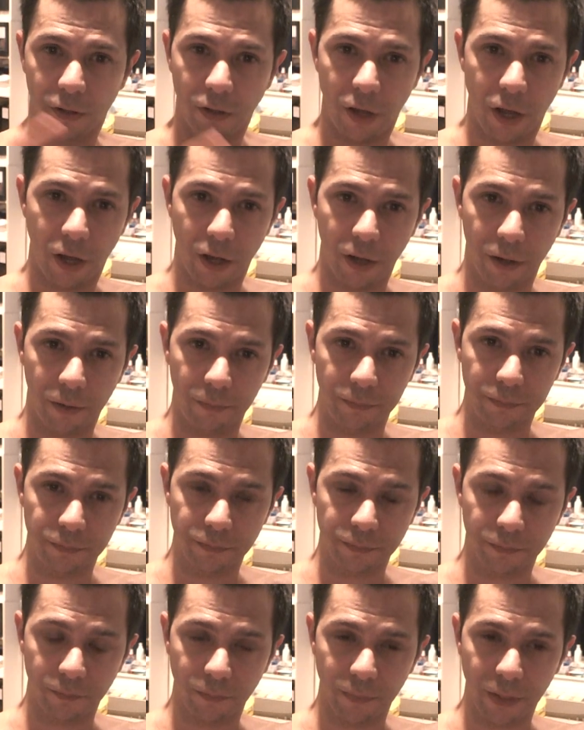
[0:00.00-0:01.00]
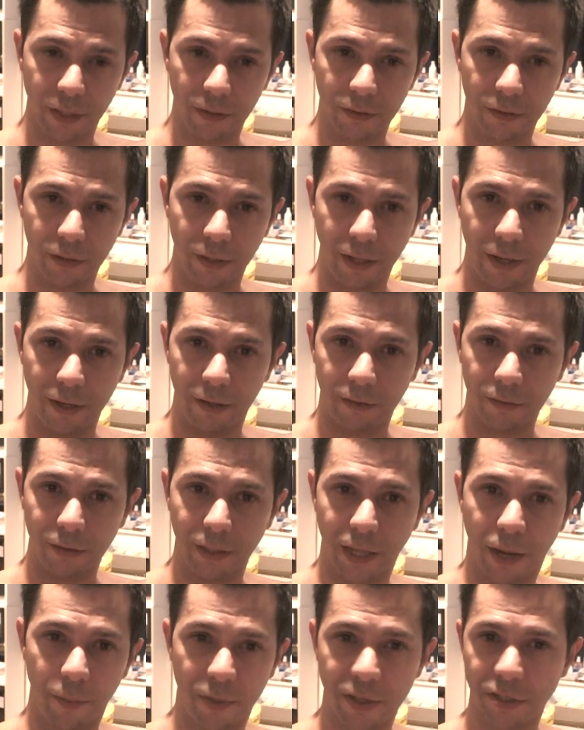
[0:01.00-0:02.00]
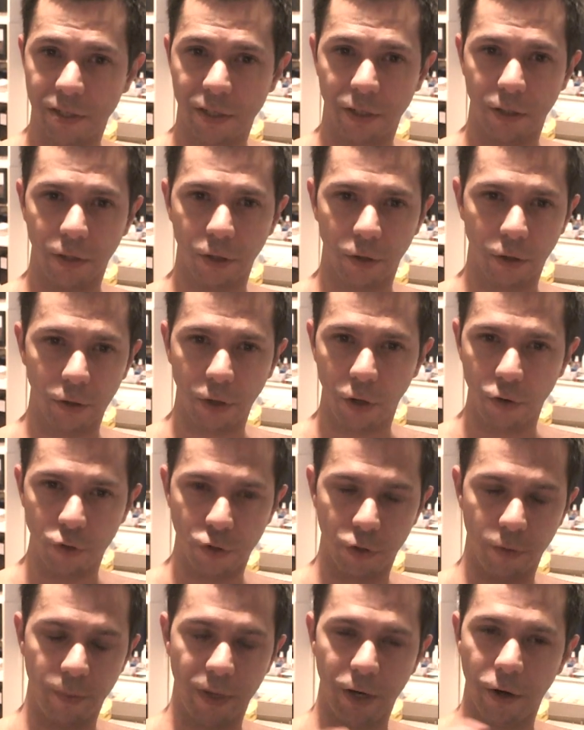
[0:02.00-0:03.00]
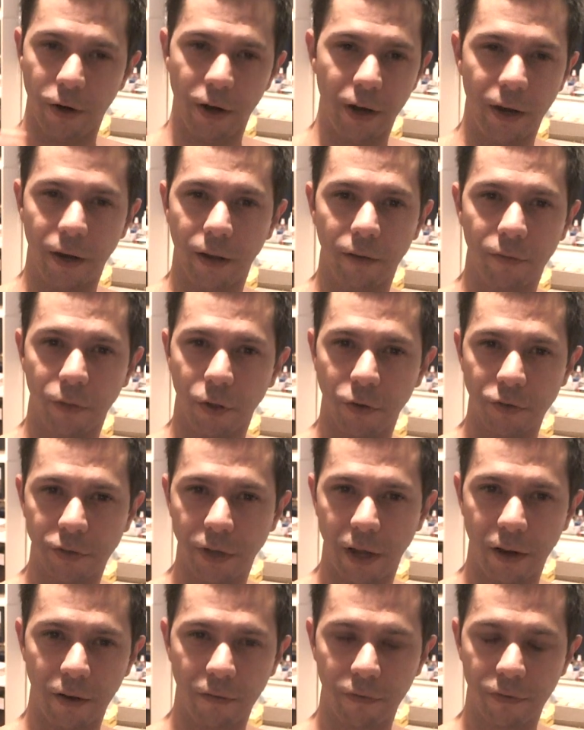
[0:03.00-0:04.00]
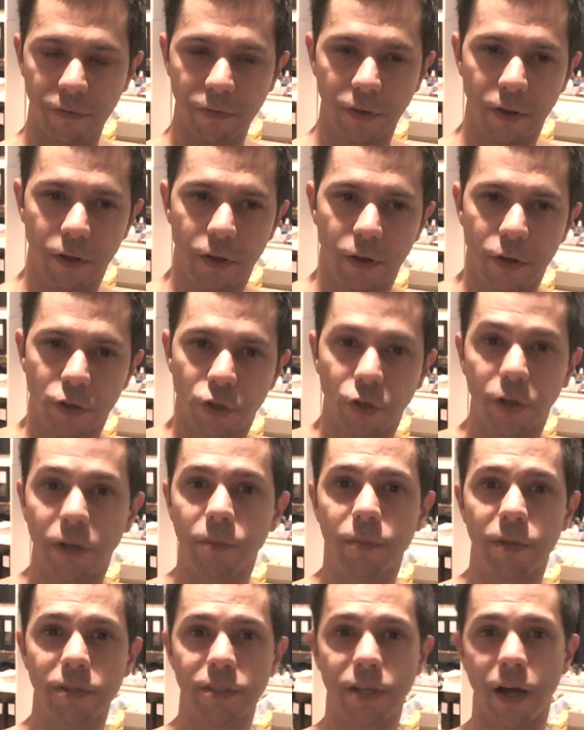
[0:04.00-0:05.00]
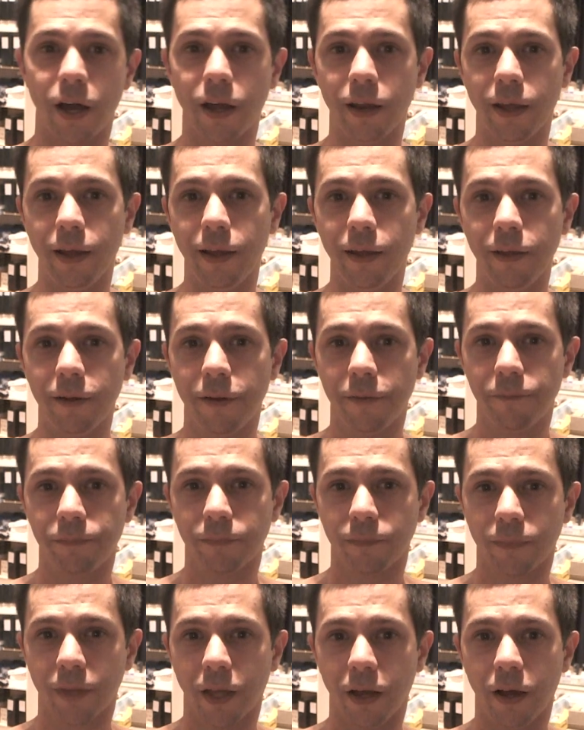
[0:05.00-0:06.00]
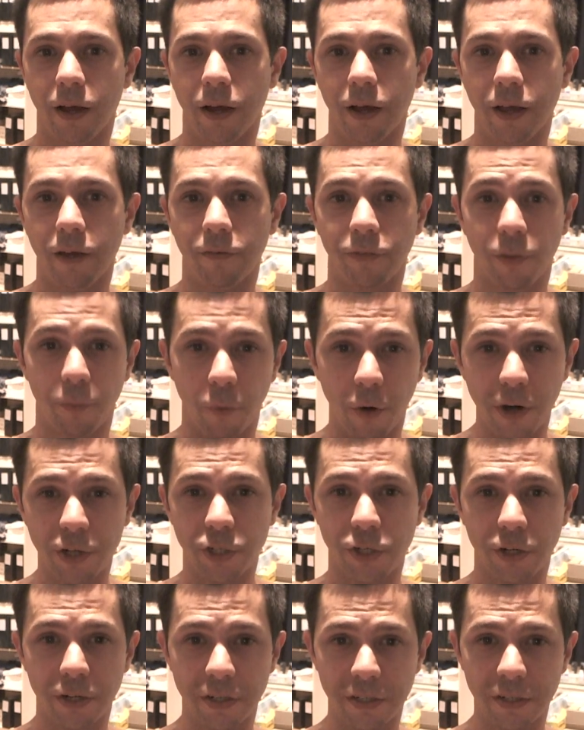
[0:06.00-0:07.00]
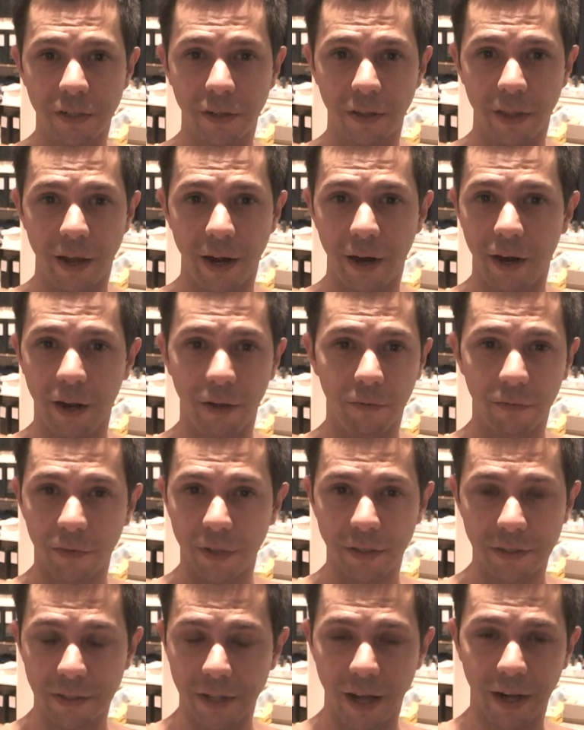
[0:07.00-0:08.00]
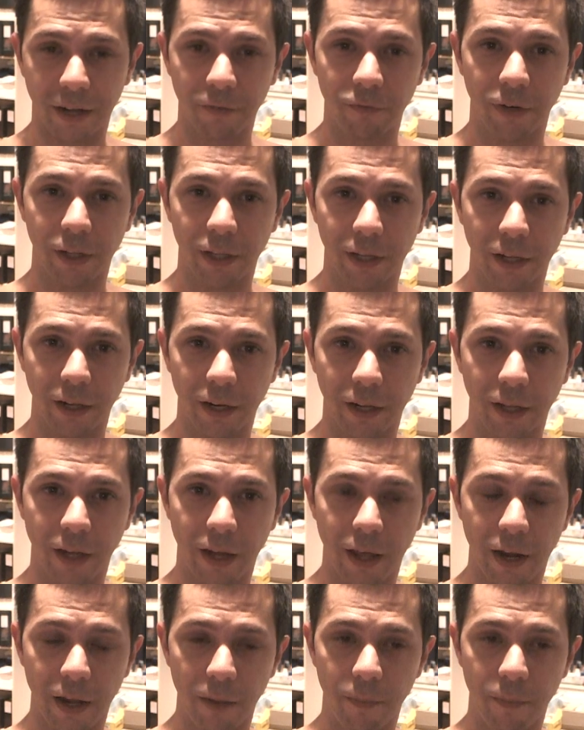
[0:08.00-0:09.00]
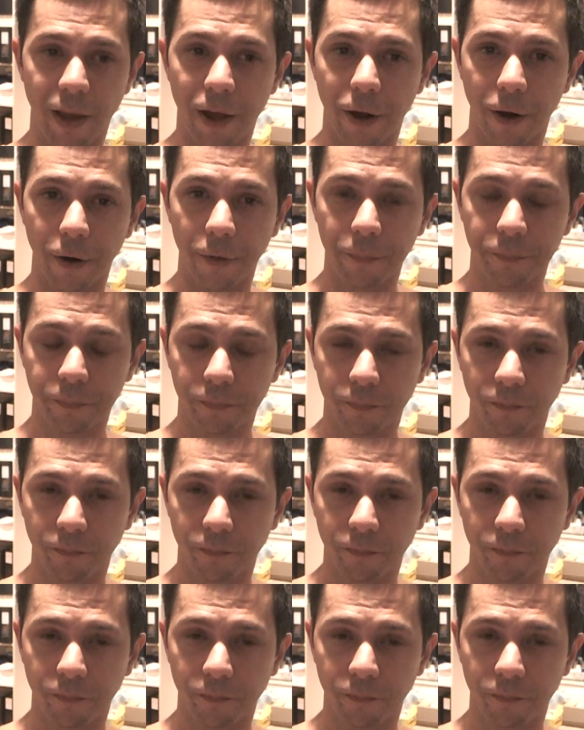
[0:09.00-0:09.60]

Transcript: um, like Lamisil or Lotrimin or any of those kind of treatments on it, uh, if the moisture is still there, it, it's not really going to get any better.